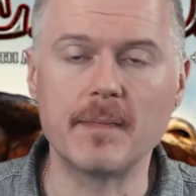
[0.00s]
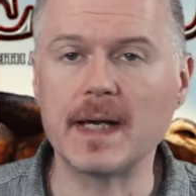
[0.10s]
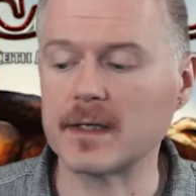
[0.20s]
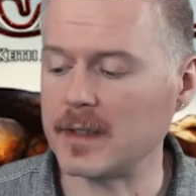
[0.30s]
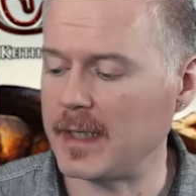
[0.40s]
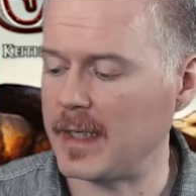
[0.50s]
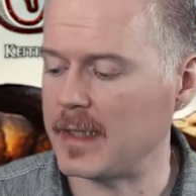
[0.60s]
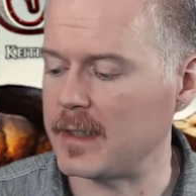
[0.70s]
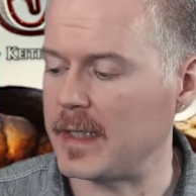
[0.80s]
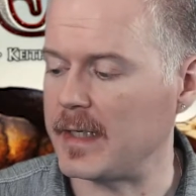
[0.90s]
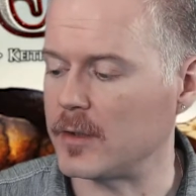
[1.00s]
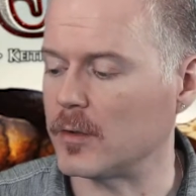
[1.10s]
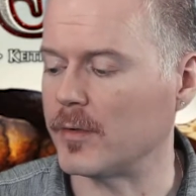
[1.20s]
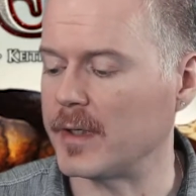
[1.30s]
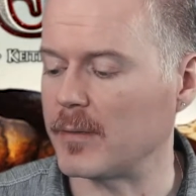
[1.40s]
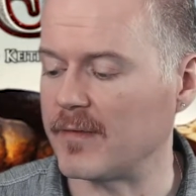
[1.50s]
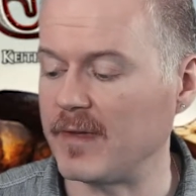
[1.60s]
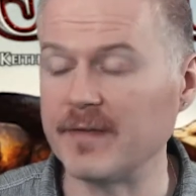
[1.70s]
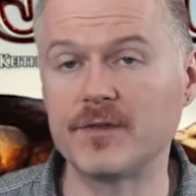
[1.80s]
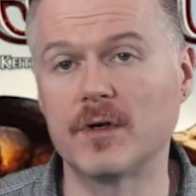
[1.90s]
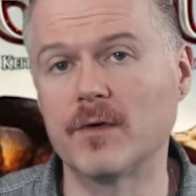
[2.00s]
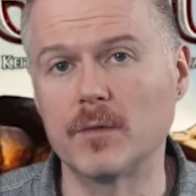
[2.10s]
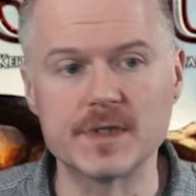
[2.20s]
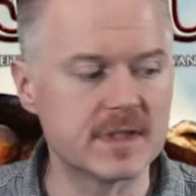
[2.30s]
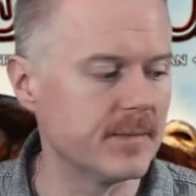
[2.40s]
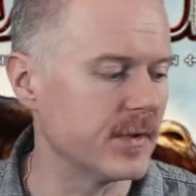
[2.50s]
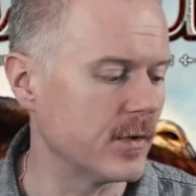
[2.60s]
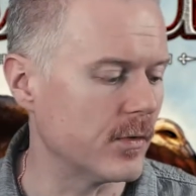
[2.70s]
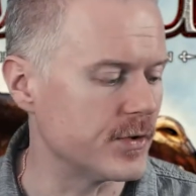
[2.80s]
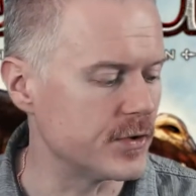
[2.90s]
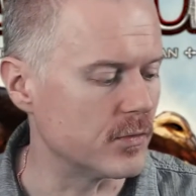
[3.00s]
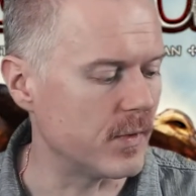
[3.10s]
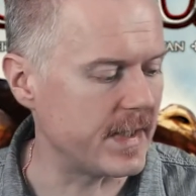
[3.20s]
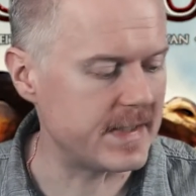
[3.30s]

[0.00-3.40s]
back in the hand, and any gold that we have left over, we're simply going to write